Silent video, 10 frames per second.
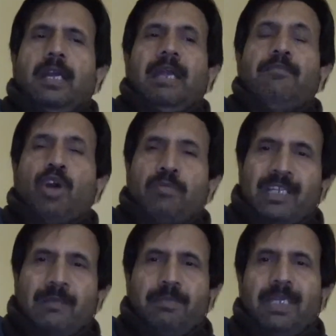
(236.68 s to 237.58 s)

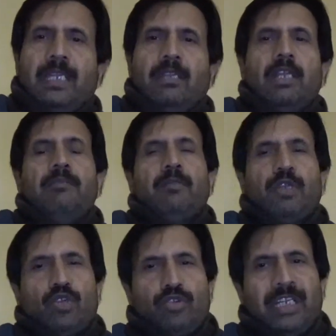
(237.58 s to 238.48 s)
abdominal pain, or
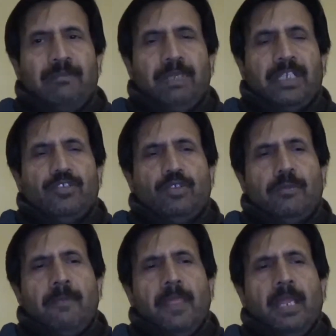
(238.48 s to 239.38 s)
abdominal cramping,
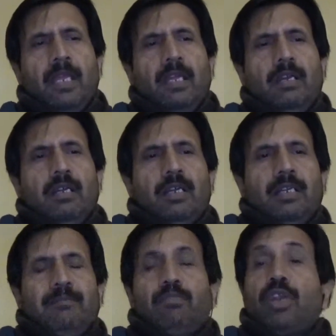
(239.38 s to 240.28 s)

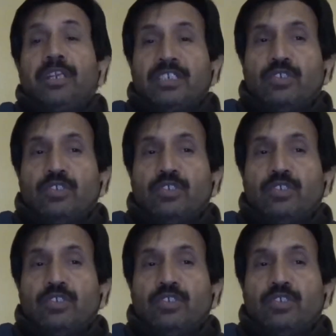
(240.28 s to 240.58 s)
and blood in